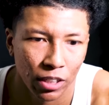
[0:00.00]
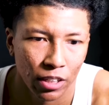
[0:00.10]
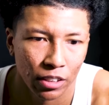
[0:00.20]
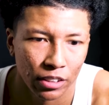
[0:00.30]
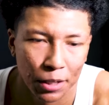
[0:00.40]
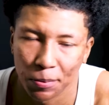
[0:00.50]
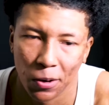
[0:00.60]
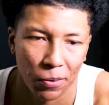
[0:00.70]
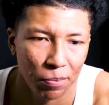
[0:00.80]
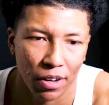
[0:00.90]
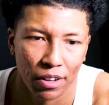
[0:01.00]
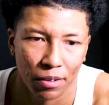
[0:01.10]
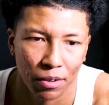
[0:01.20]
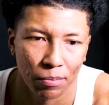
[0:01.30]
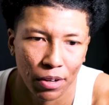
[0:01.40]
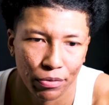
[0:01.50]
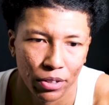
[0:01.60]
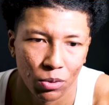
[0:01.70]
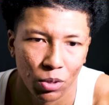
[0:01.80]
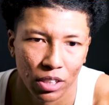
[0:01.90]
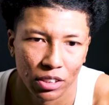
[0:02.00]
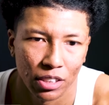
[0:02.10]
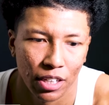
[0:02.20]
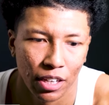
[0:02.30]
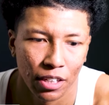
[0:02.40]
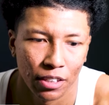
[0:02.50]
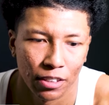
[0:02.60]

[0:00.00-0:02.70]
It's just that his touching isn't great, but his feel for the